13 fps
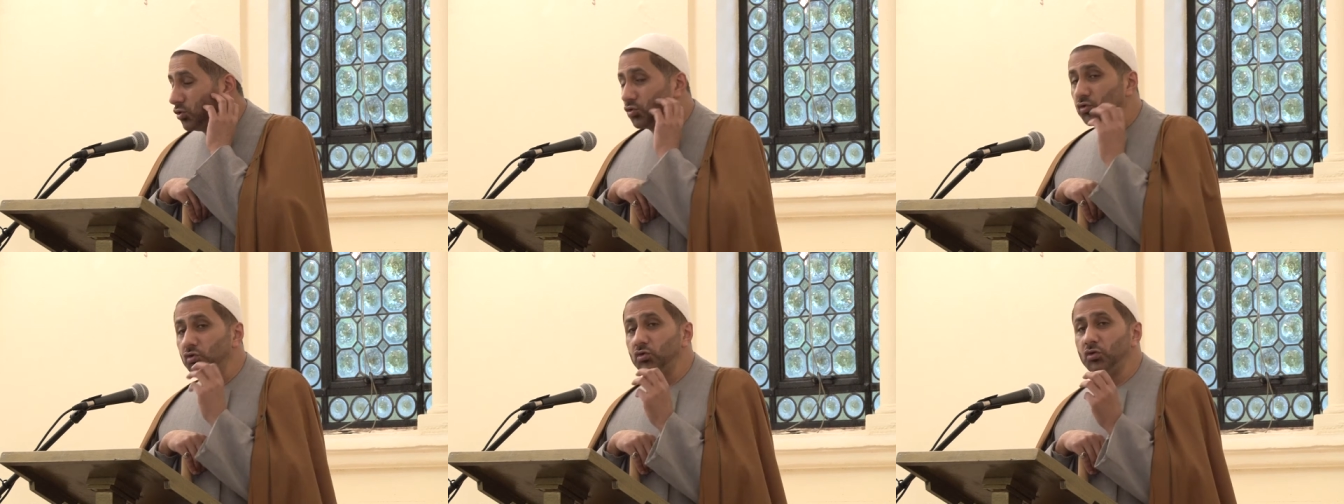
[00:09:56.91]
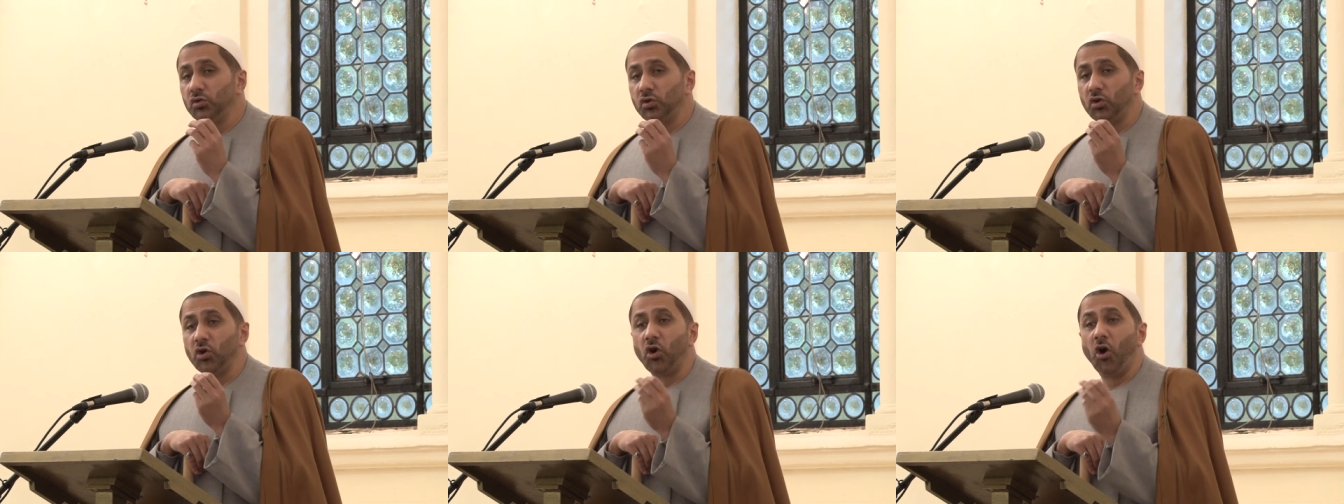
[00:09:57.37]
to
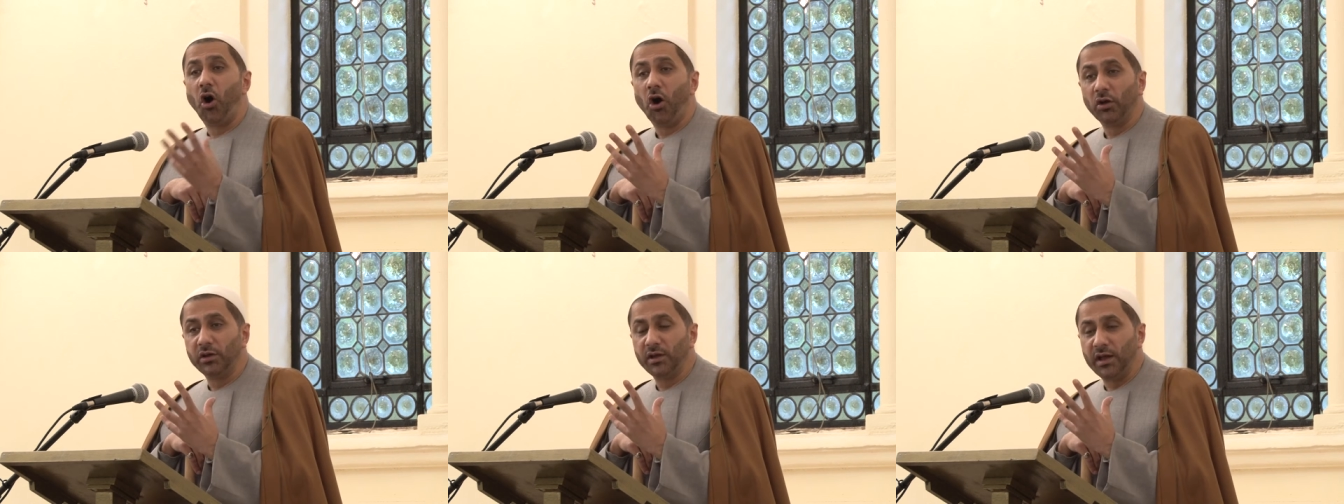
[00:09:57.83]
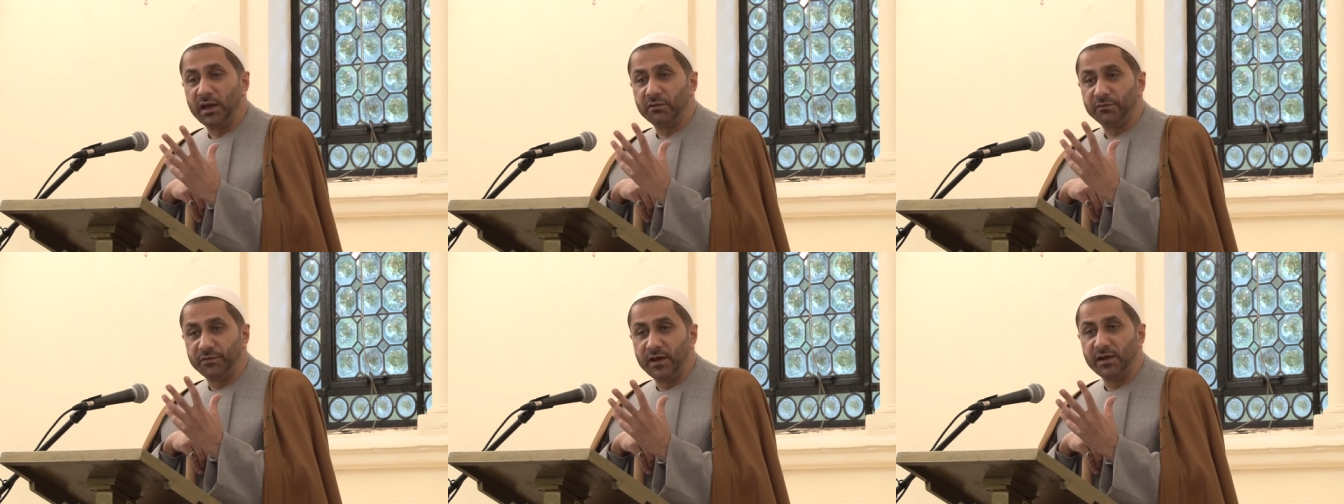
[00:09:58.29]
God
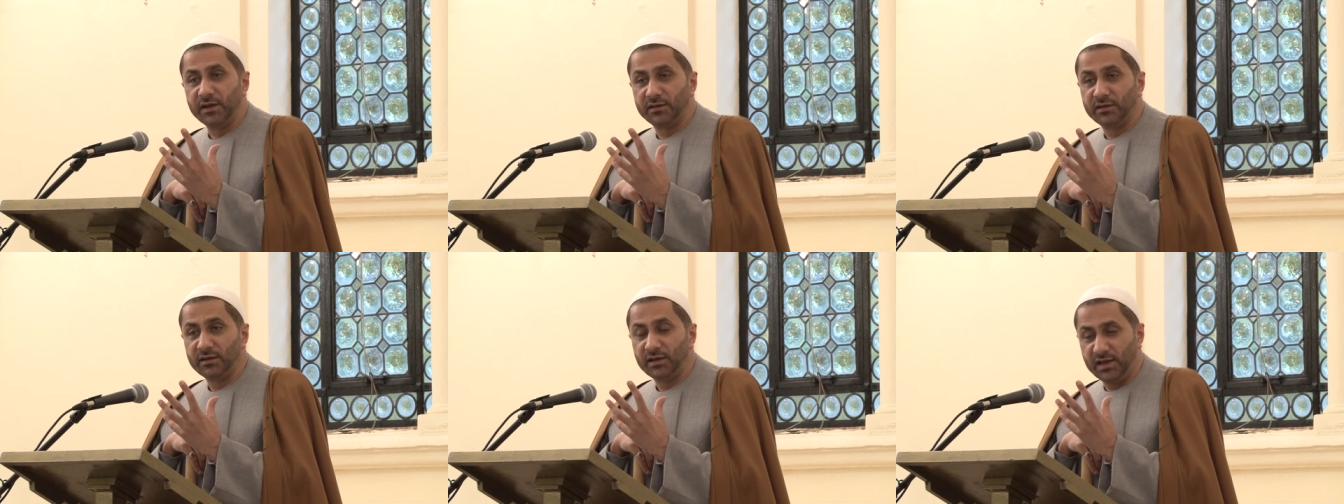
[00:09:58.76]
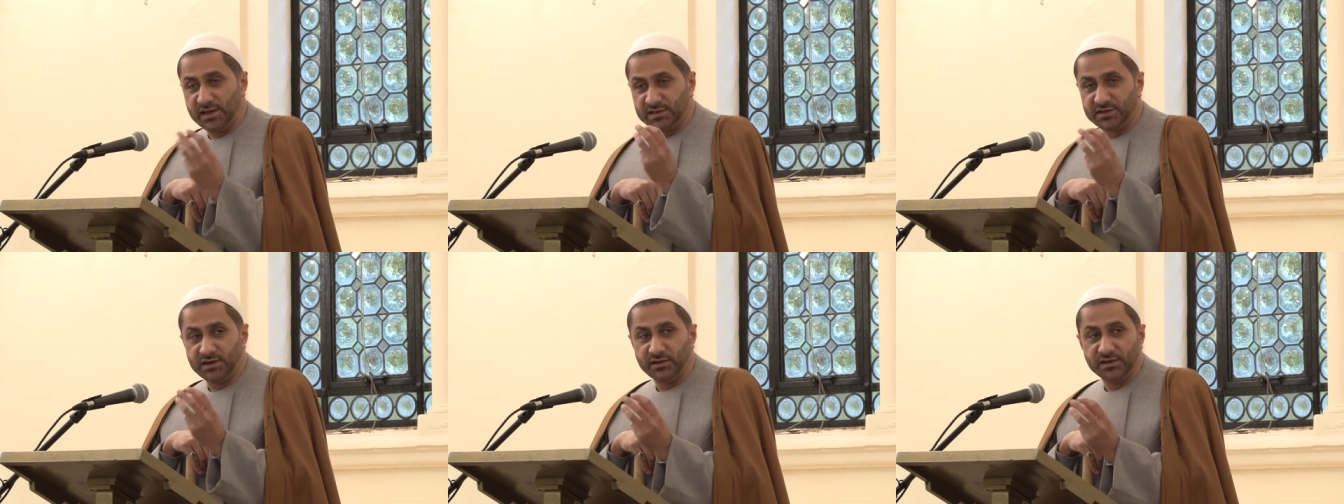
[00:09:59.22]
and faith
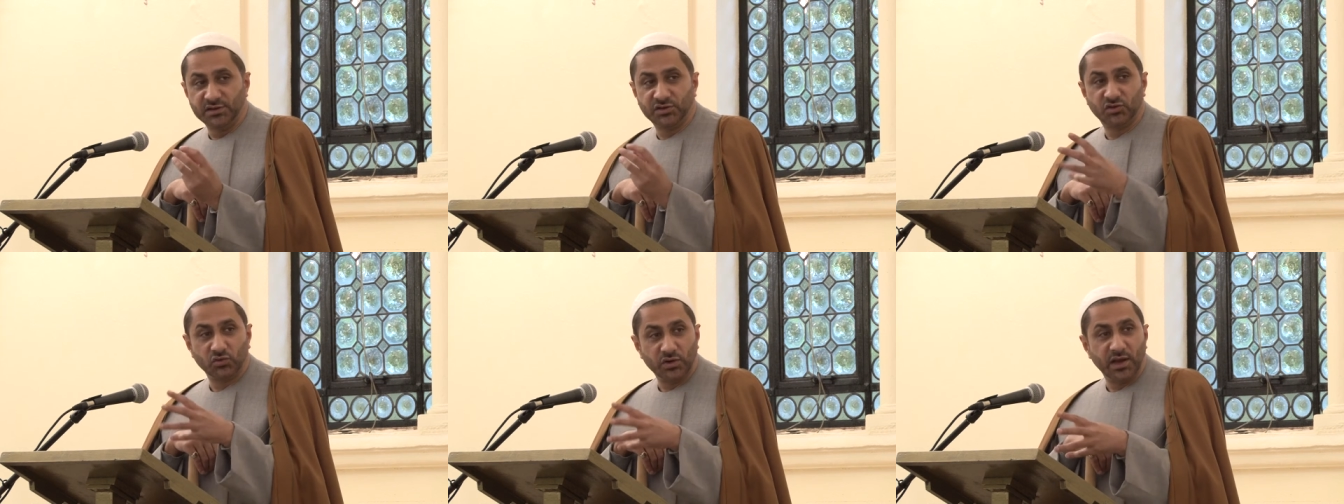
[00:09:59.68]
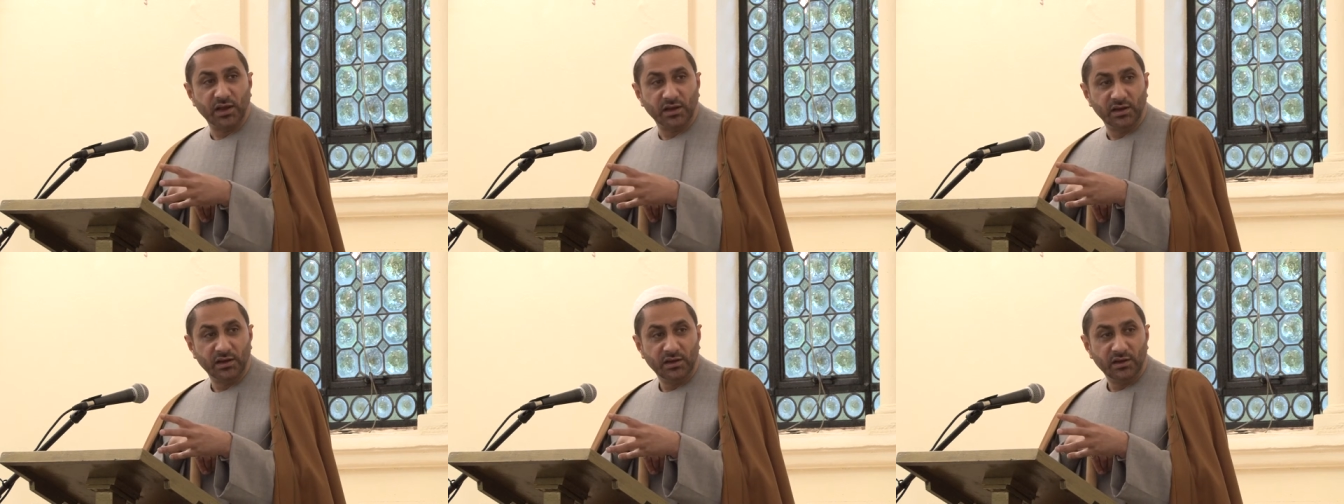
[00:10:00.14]
as there is
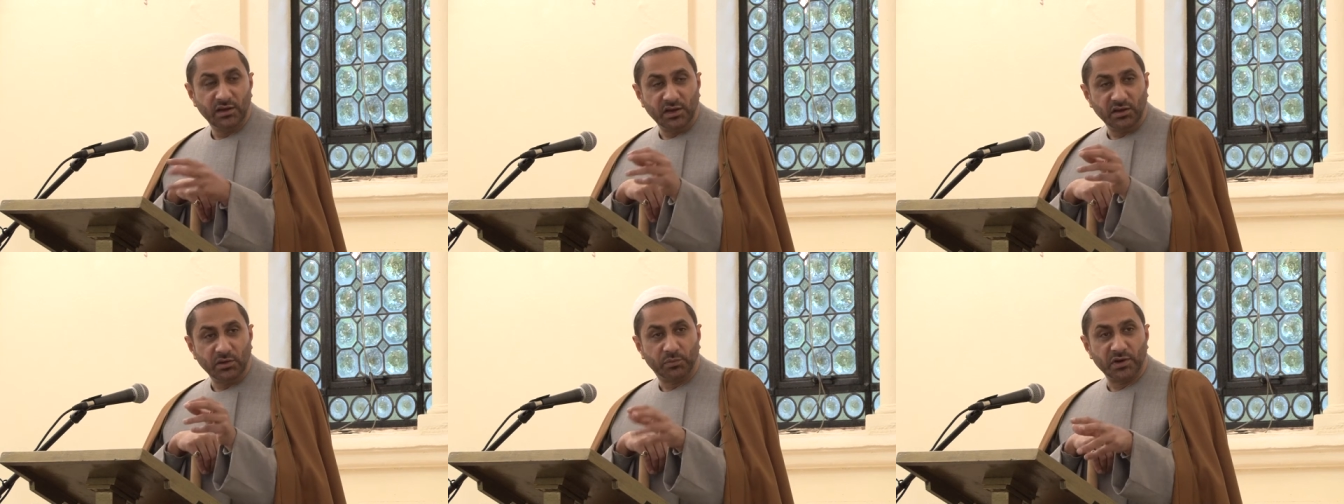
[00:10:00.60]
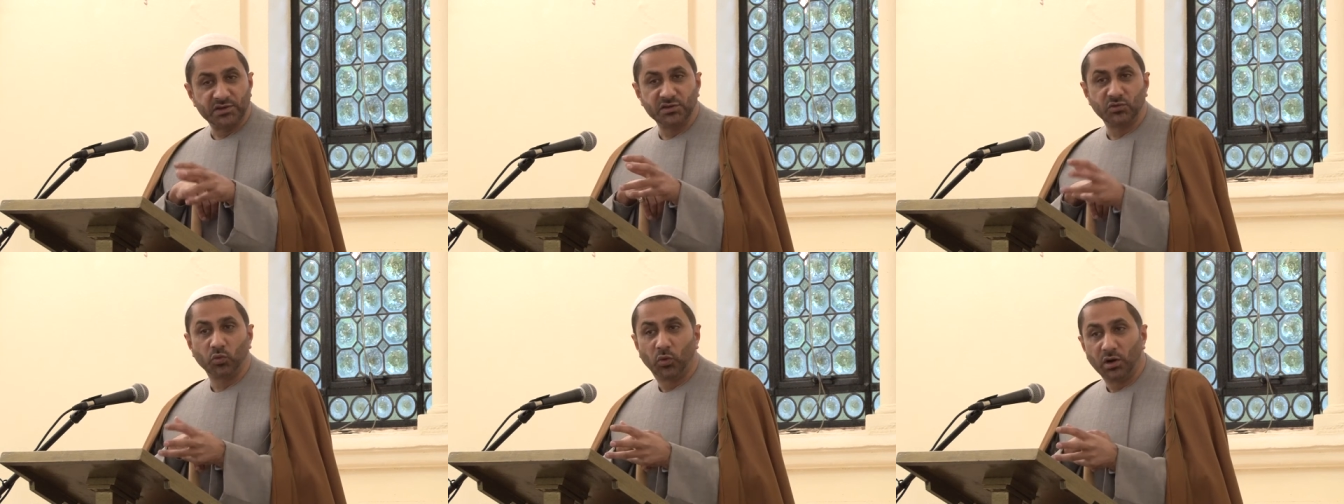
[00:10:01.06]
today in the
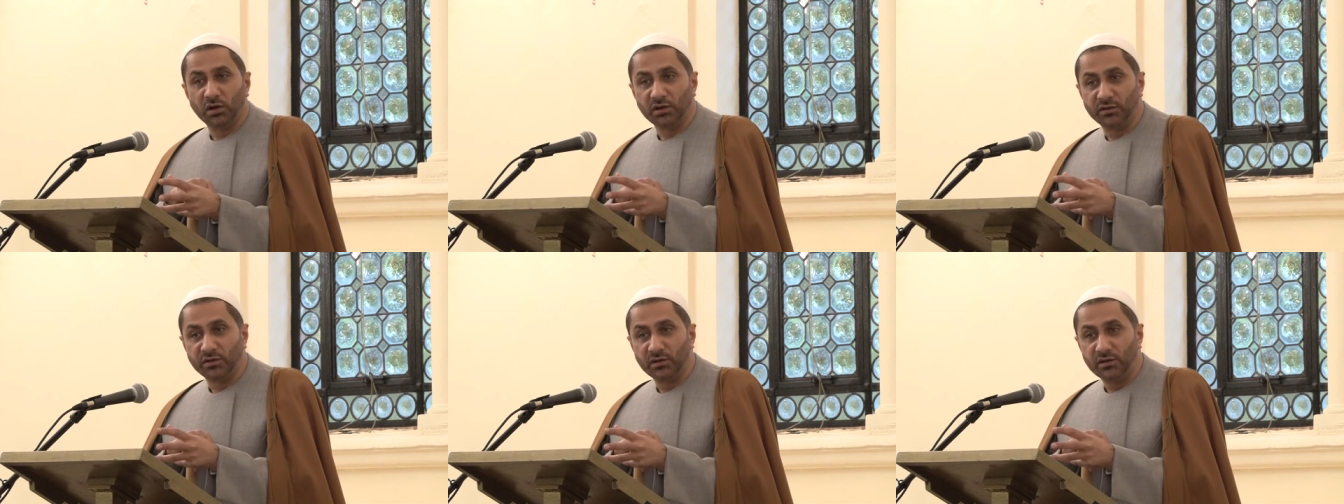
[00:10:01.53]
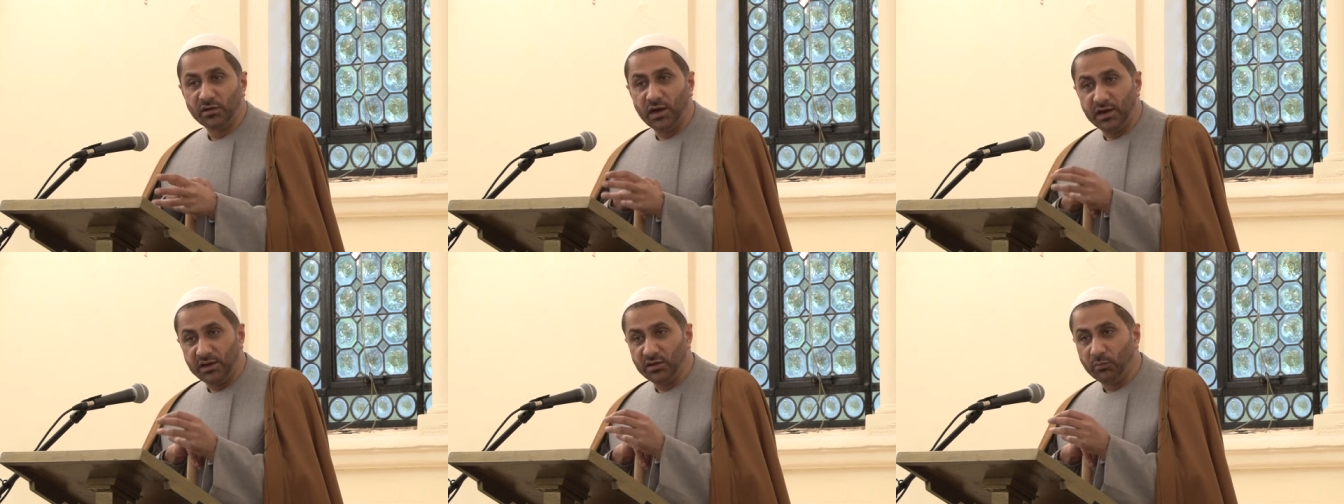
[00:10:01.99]
present world
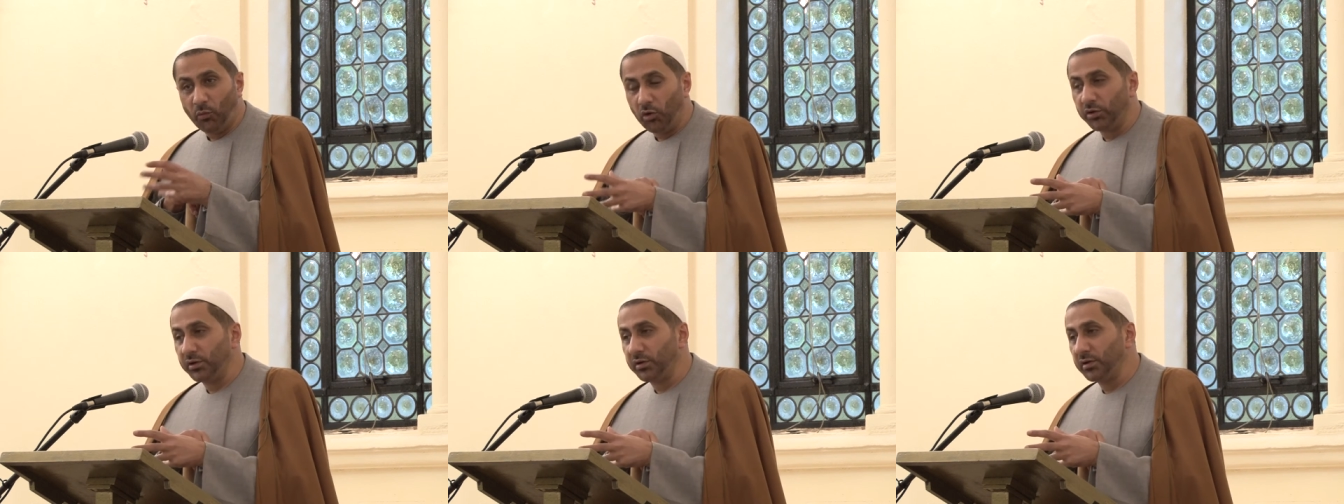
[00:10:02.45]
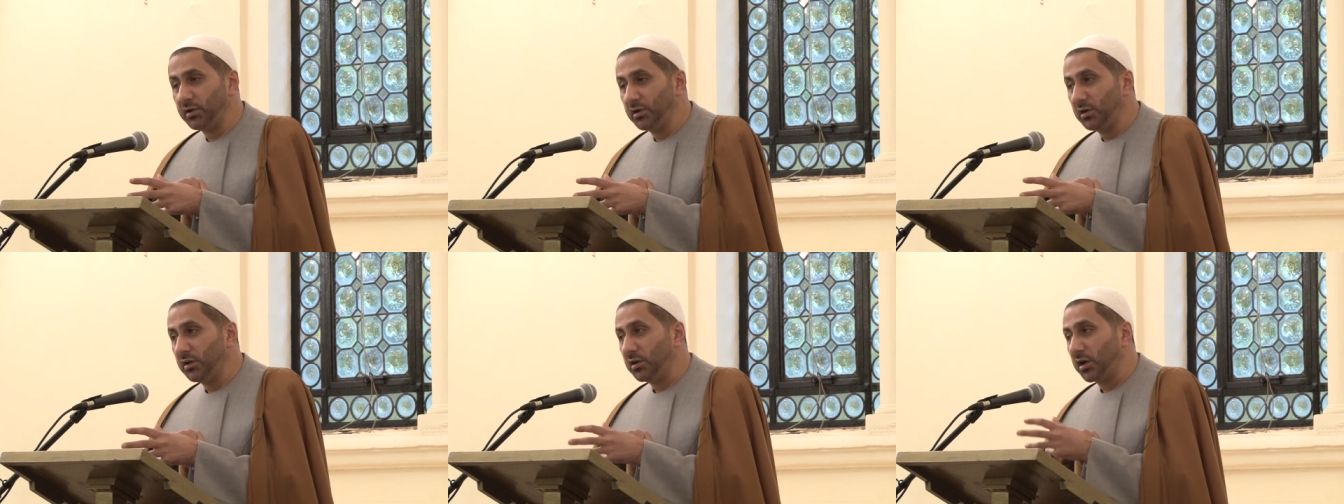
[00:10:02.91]
and in the modern
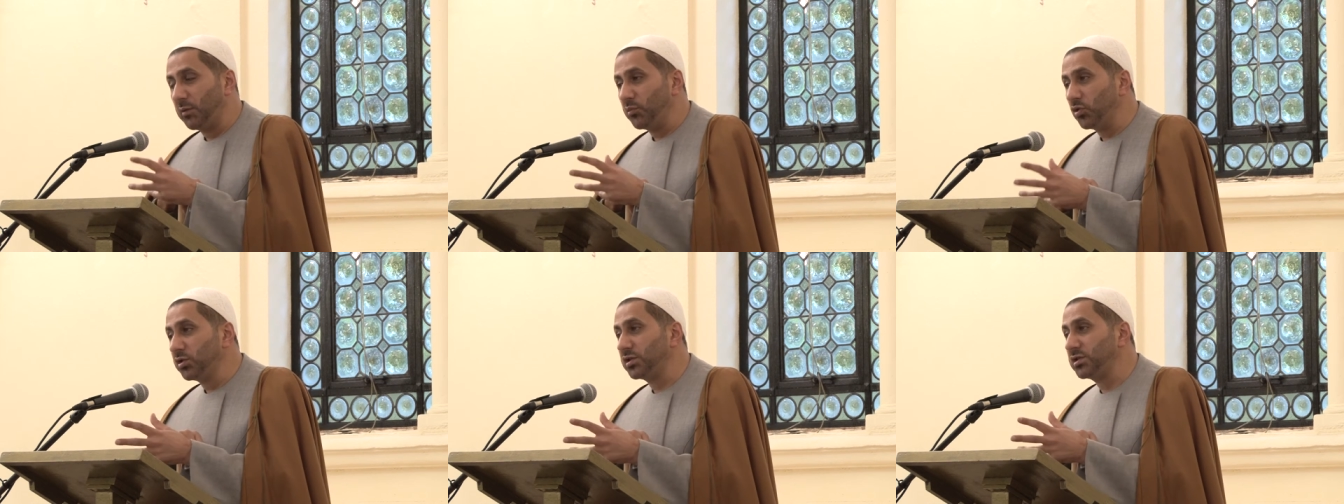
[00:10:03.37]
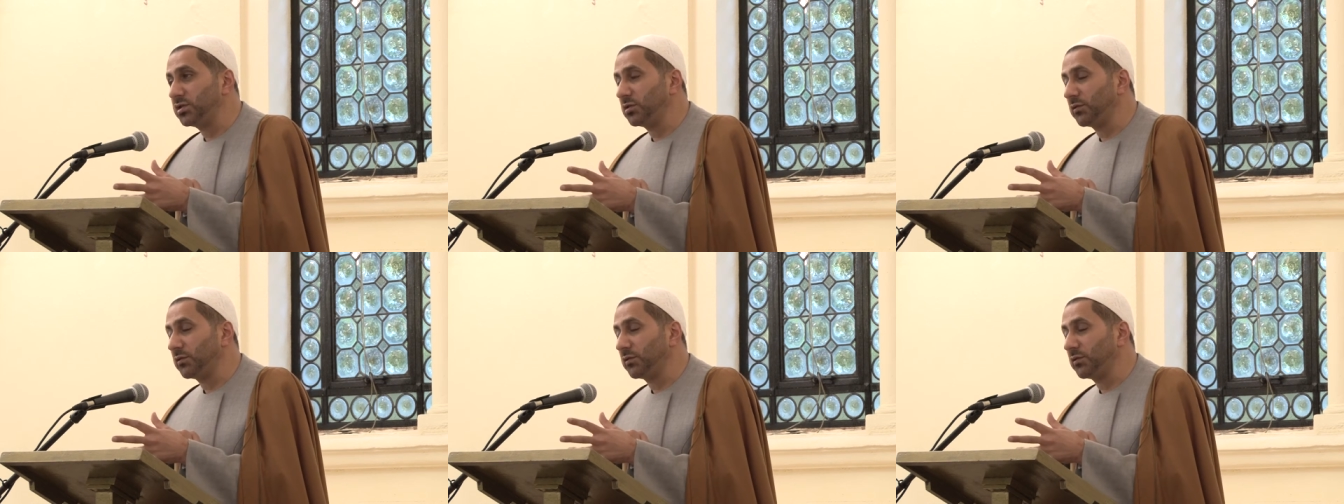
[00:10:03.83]
community